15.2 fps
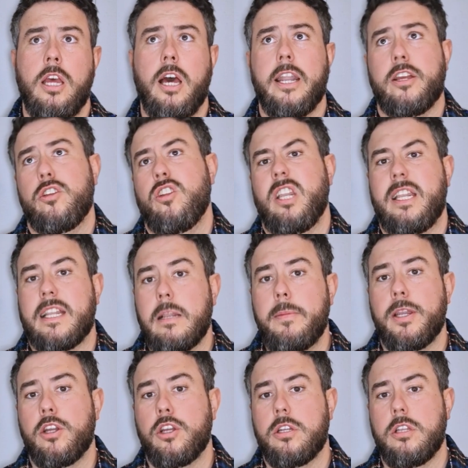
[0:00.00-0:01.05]
And I could earn a little bit
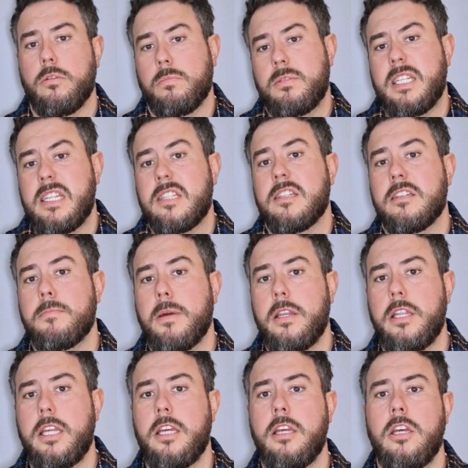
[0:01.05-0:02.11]
of, you know, decent
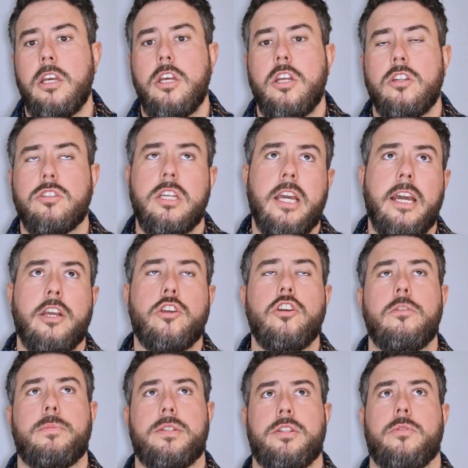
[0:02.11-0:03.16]
money. So yeah, I
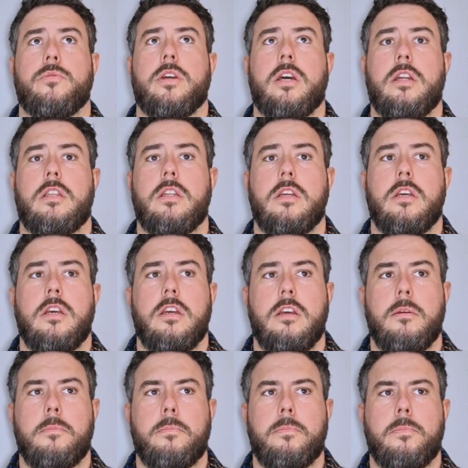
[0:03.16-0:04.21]
could pursue that,
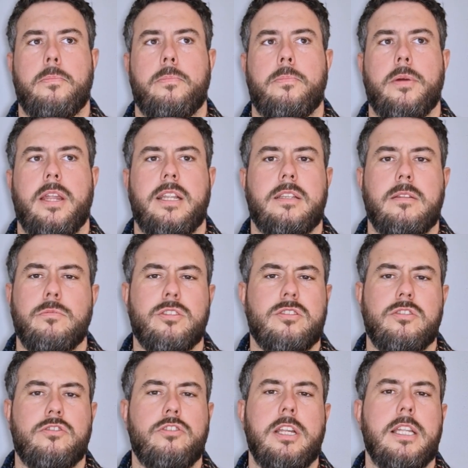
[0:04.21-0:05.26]
but I
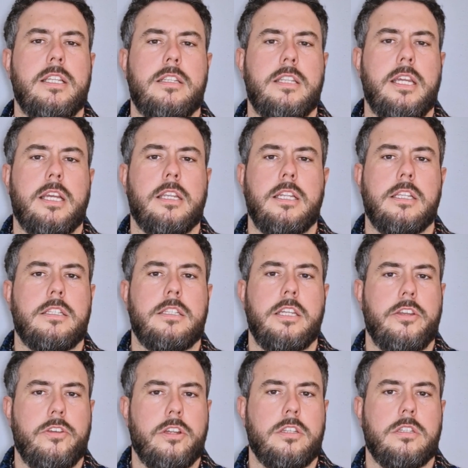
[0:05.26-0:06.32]
wasn't really taking it
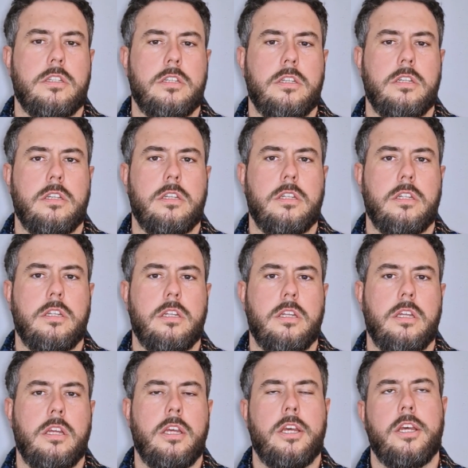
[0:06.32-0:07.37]
serious.
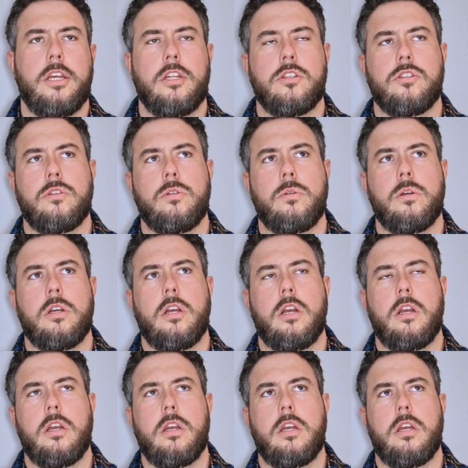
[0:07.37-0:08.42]
So
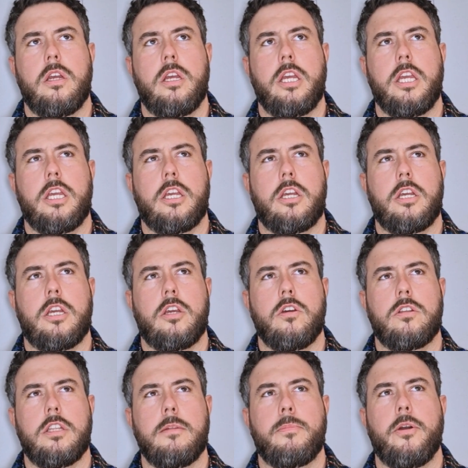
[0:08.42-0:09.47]
it got
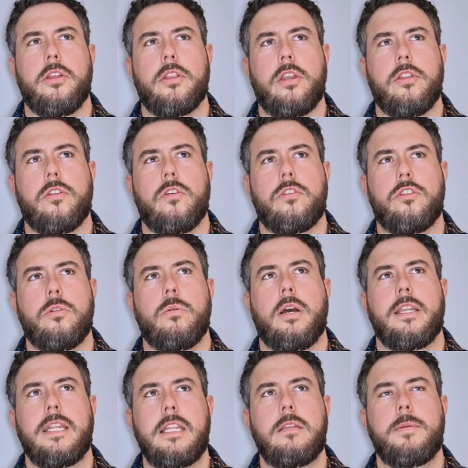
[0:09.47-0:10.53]
to the point that I thought, you know,
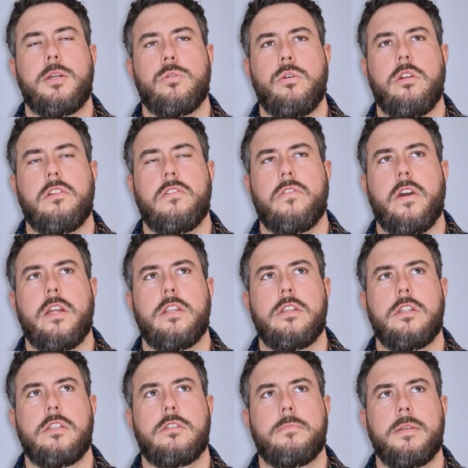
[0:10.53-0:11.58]
I need to be qualified
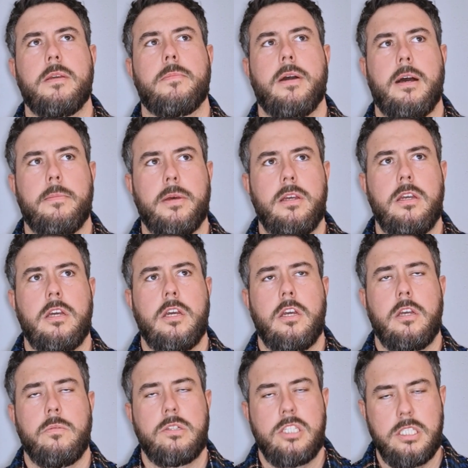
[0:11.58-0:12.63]
to be a barber,
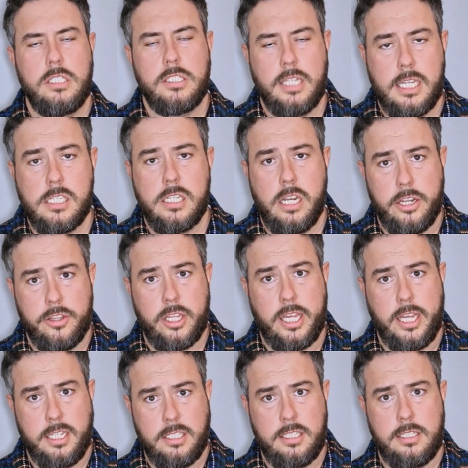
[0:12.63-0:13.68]
which isn't necessarily the
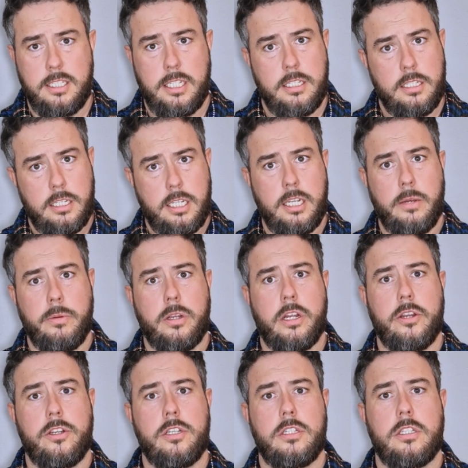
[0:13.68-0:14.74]
case in our
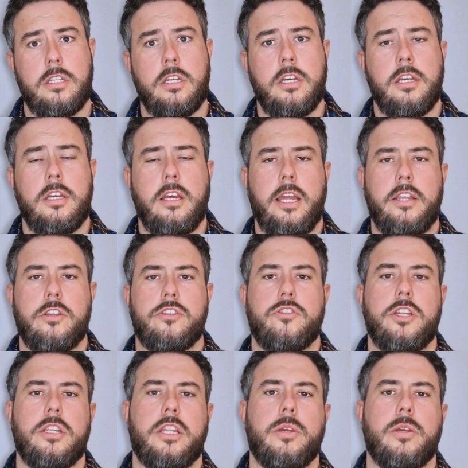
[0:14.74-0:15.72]
current industry in